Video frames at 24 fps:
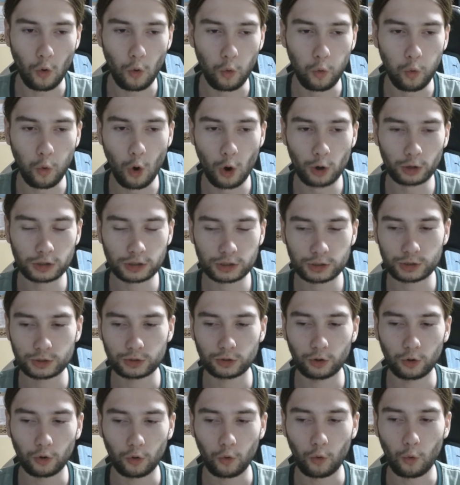Would
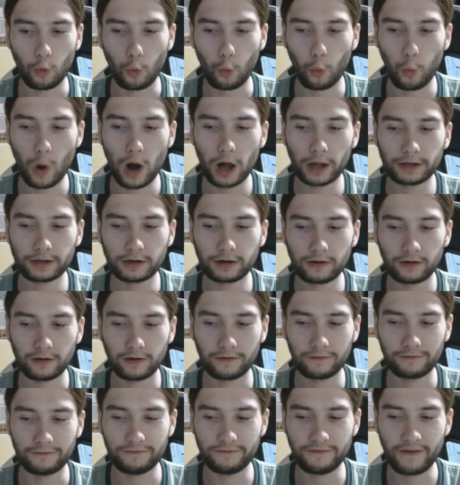water
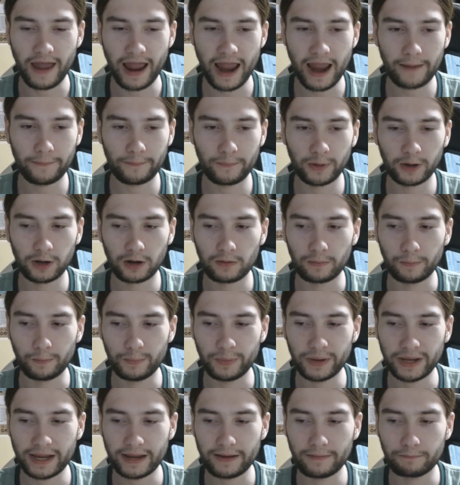vapor
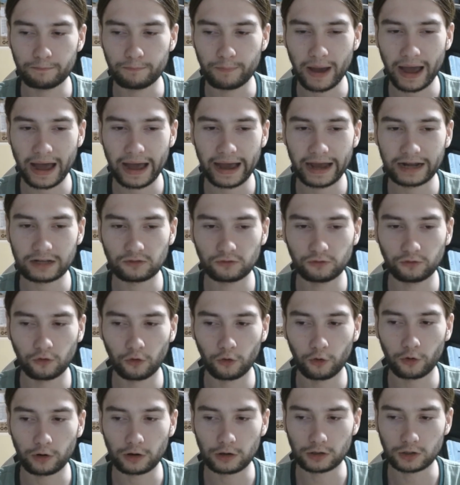be bad
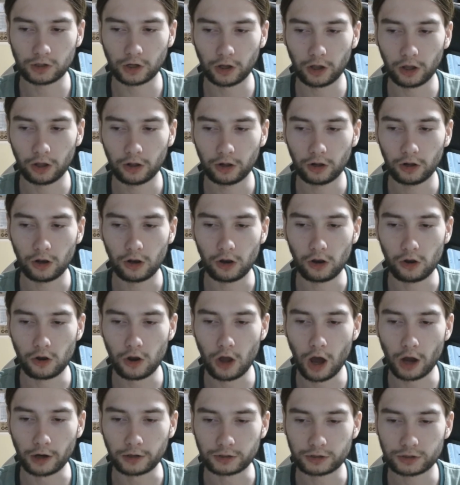for the
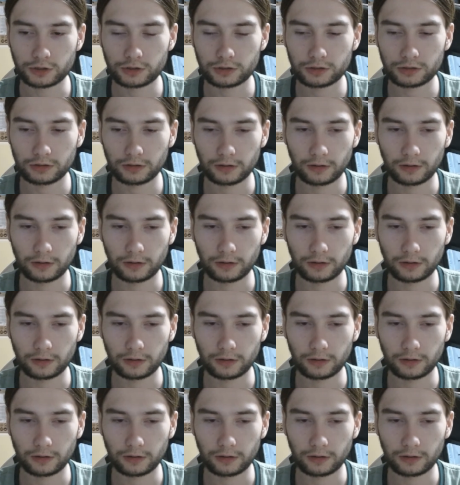lungs?